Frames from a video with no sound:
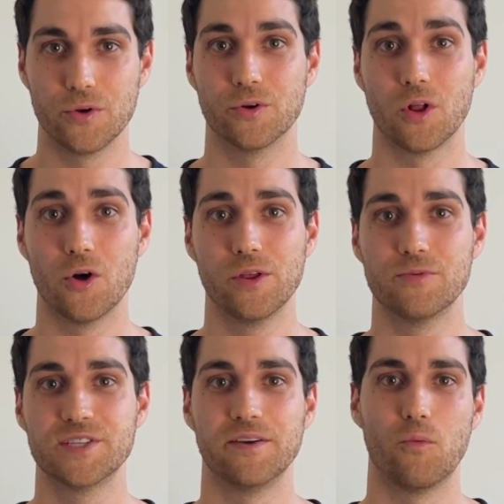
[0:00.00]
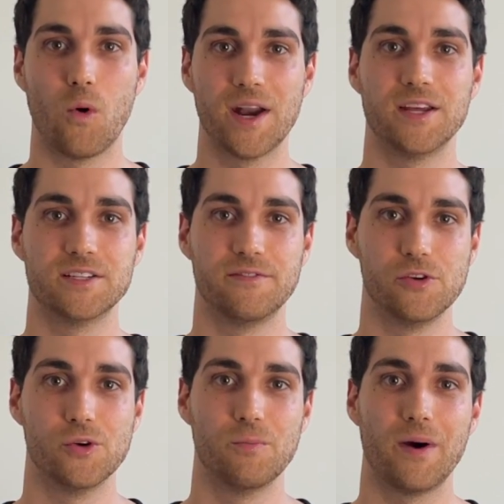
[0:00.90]
you'll only receive 1
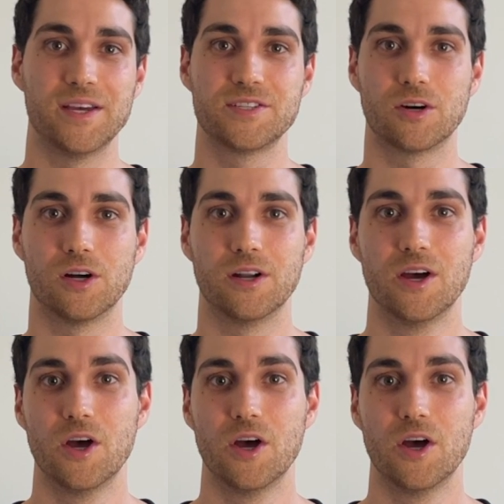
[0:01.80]
interview based on